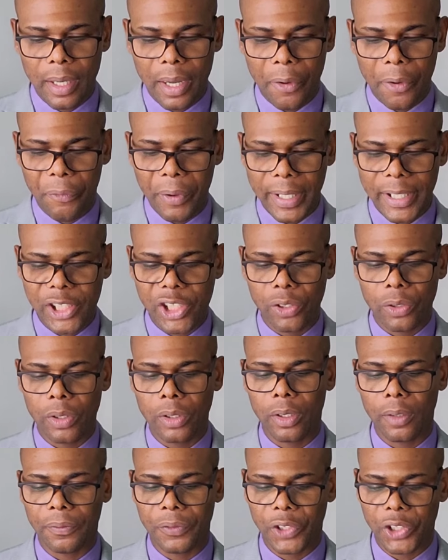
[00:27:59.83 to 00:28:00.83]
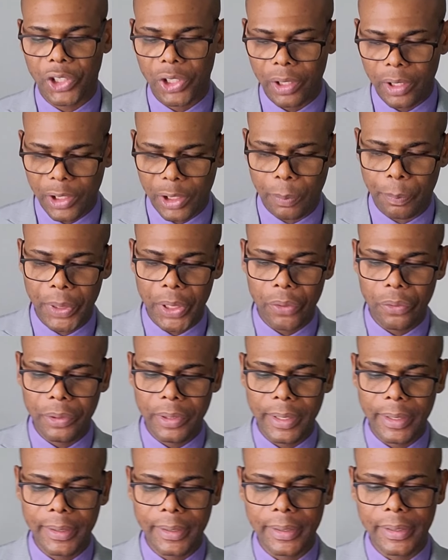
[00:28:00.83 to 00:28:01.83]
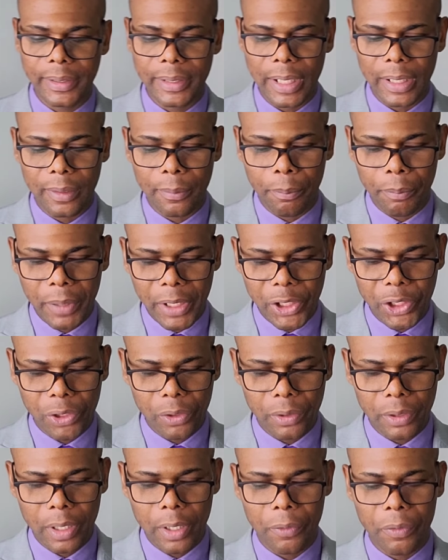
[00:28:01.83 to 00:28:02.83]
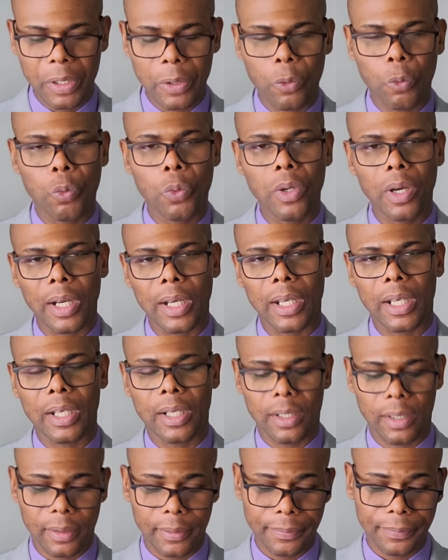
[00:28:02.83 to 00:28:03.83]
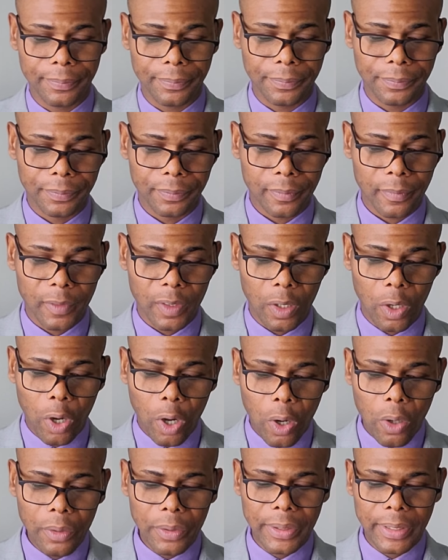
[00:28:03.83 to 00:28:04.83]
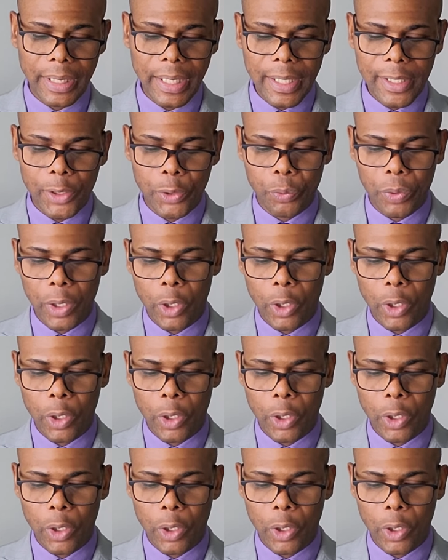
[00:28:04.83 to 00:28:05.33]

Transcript: erection of church buildings, and missionary work. All these